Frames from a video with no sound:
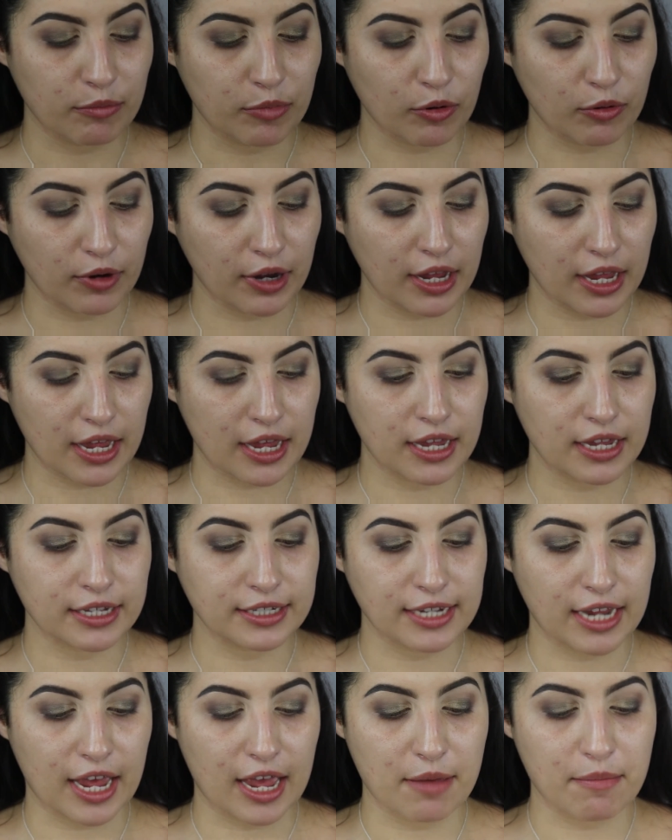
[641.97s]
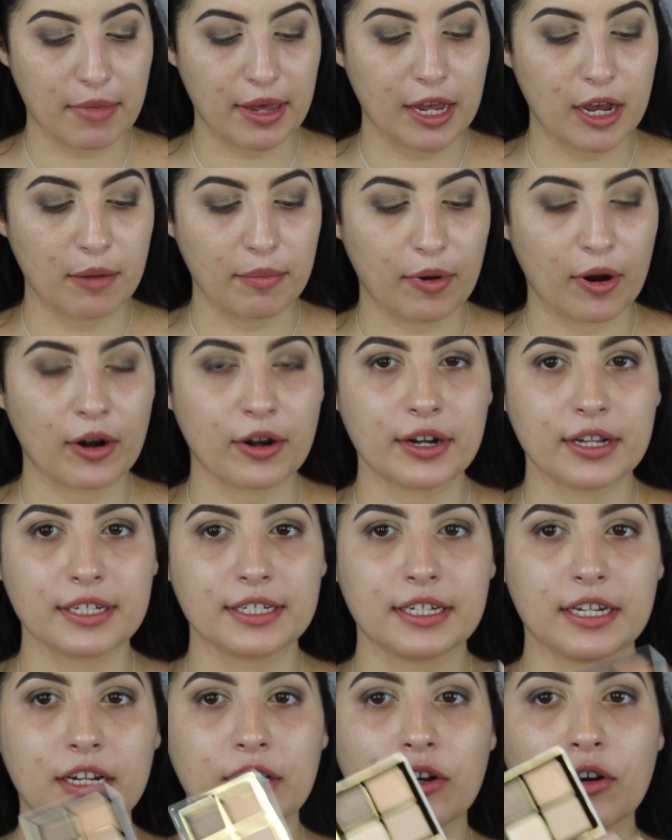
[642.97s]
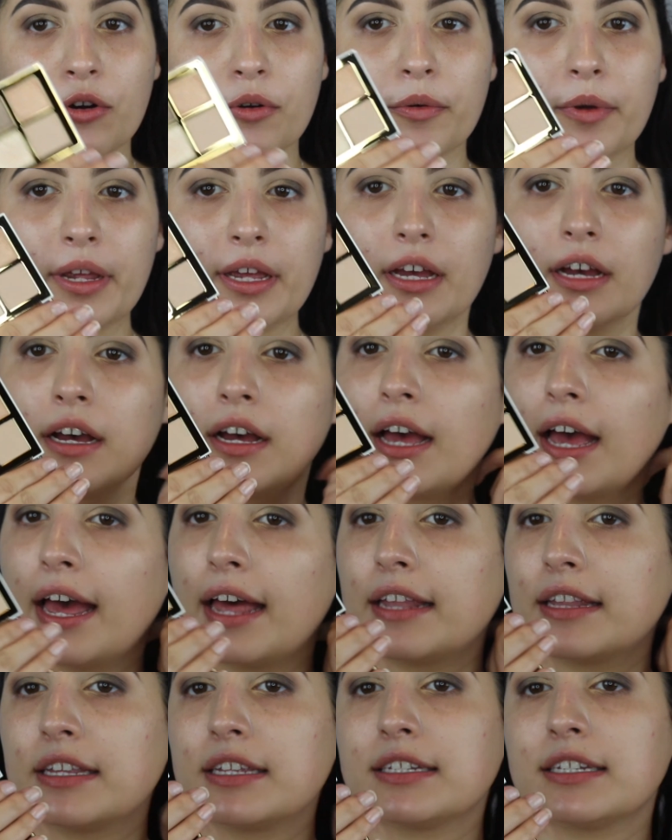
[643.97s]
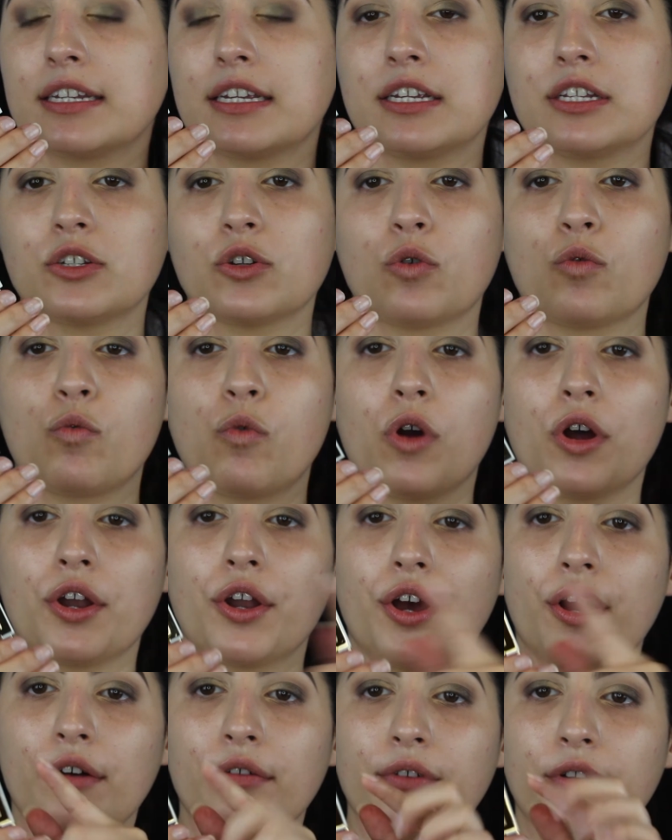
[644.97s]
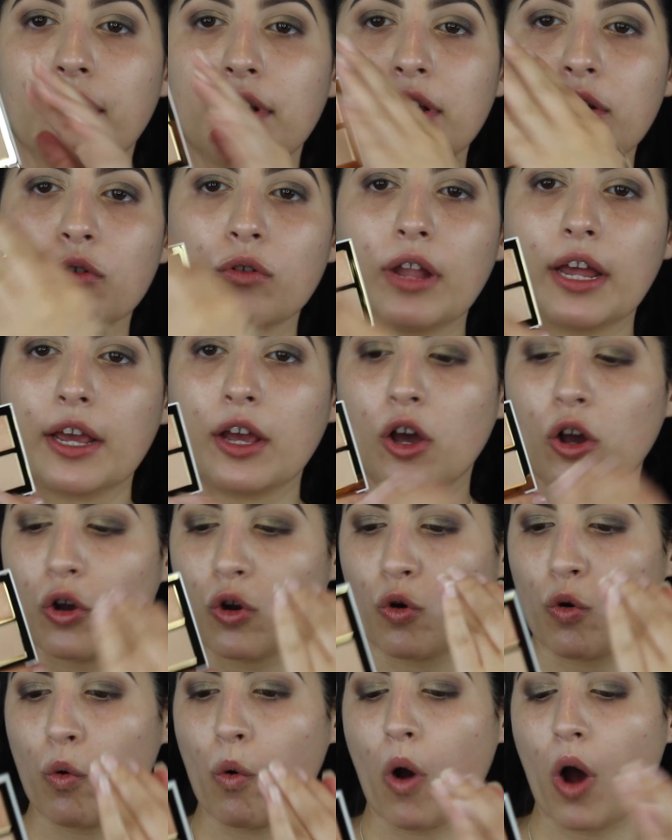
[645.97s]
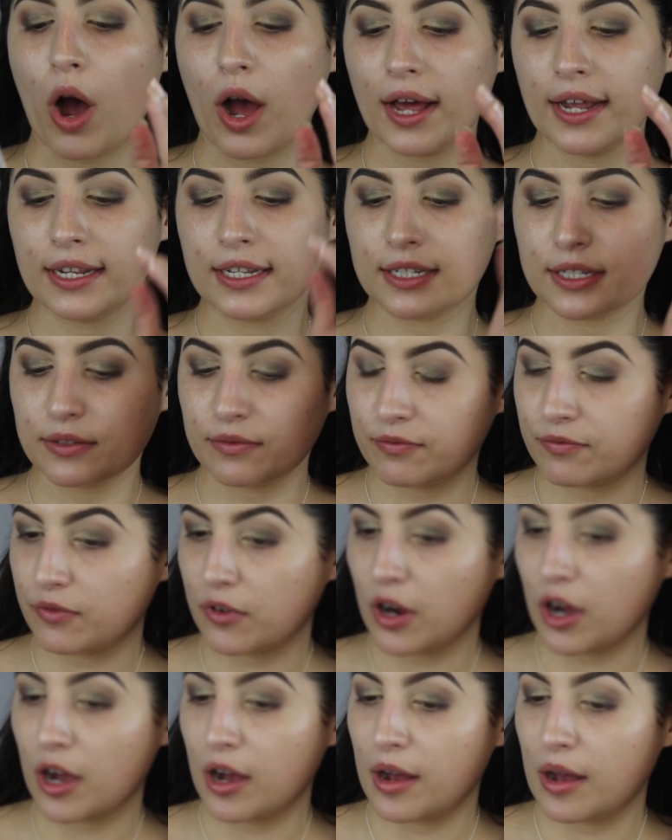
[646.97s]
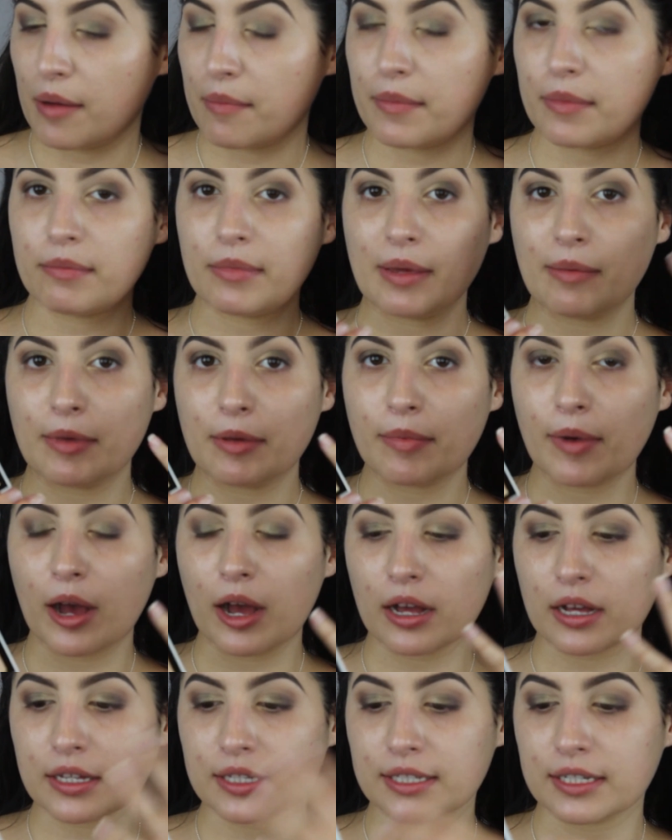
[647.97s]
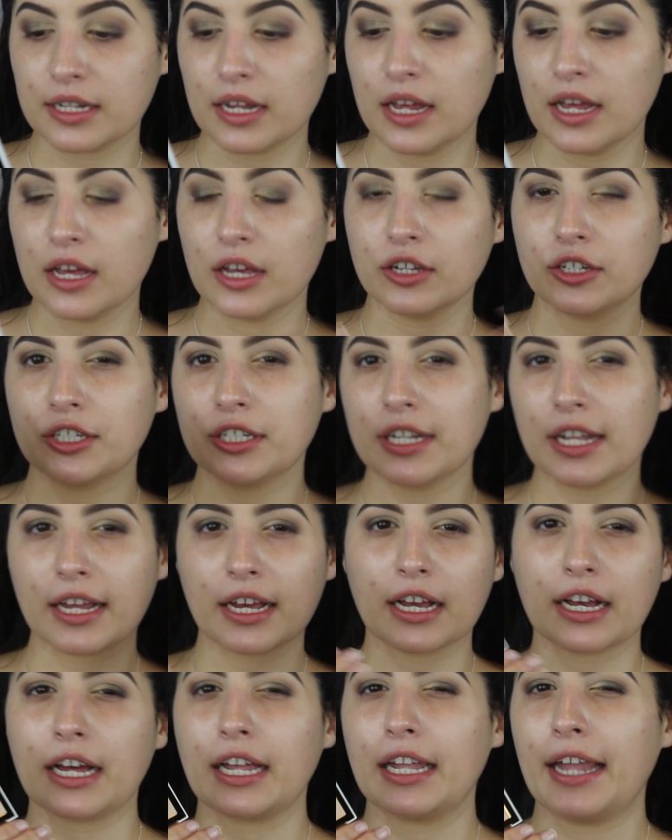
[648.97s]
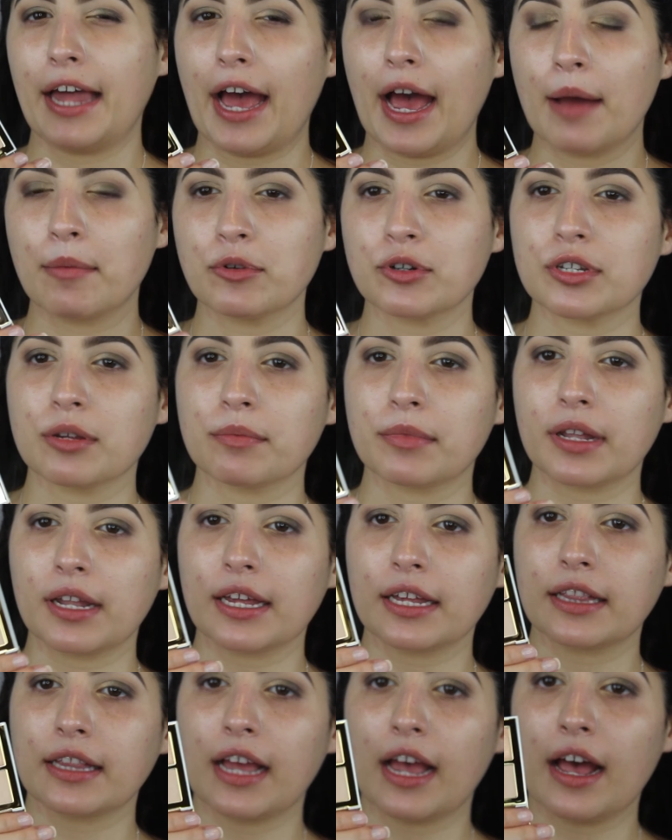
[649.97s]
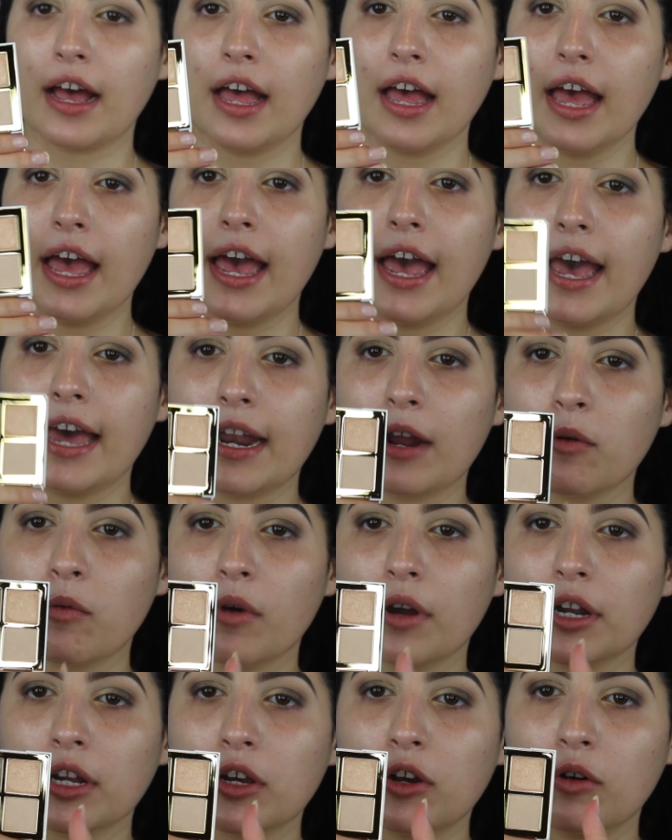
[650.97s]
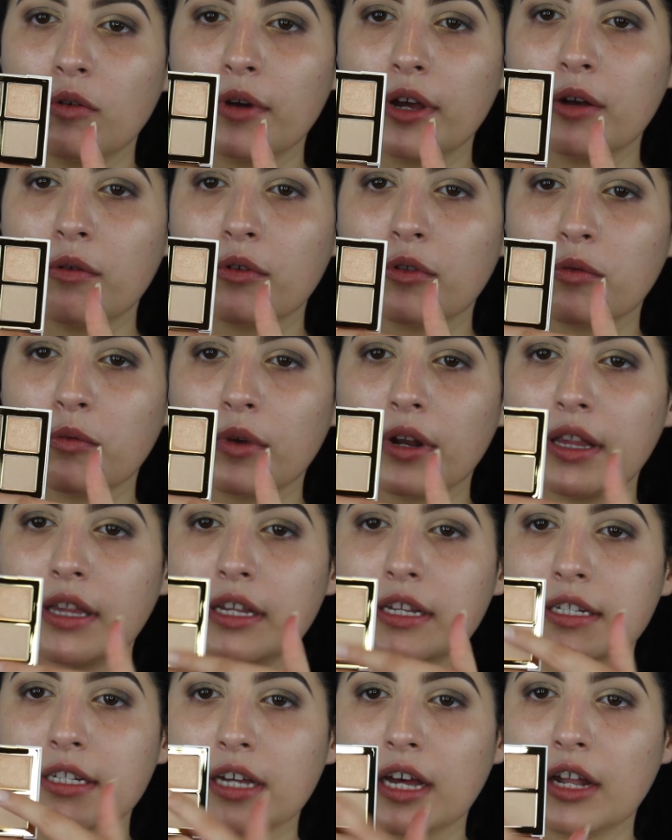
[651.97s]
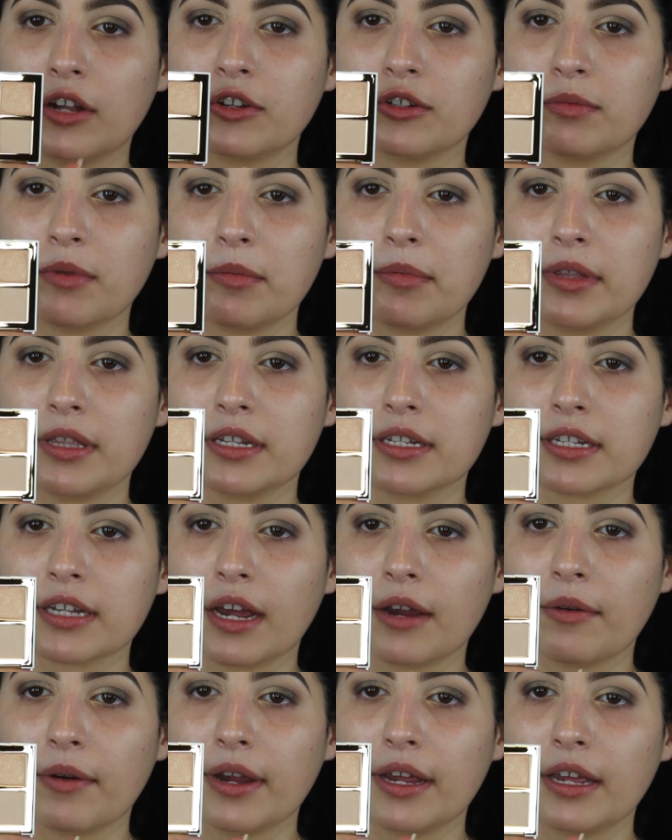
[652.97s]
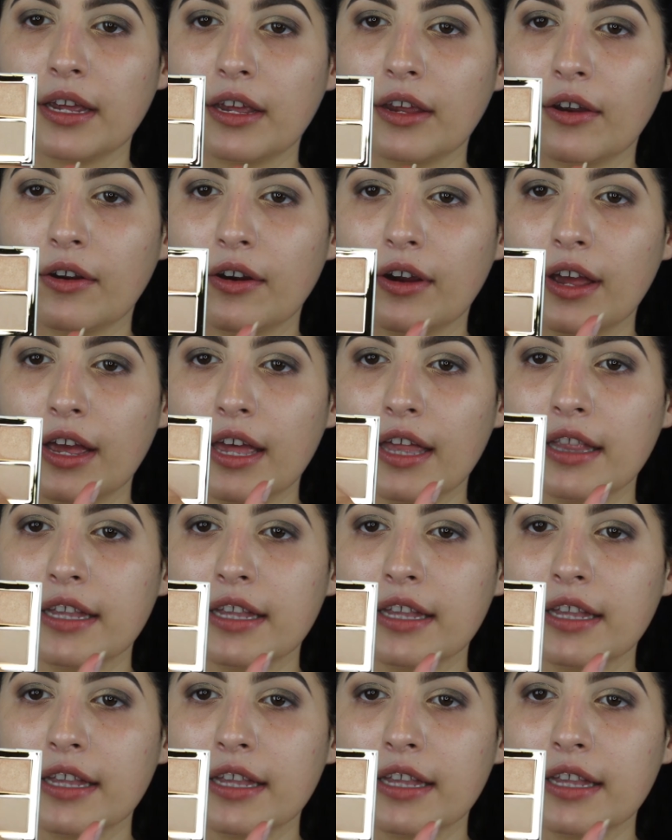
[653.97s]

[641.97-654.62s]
Pony is a makeup artist in Korea, and this is one of her little like quads from Memebox. She did like a collab or something like that, and I want to go in with one of these colors, maybe this guy right here.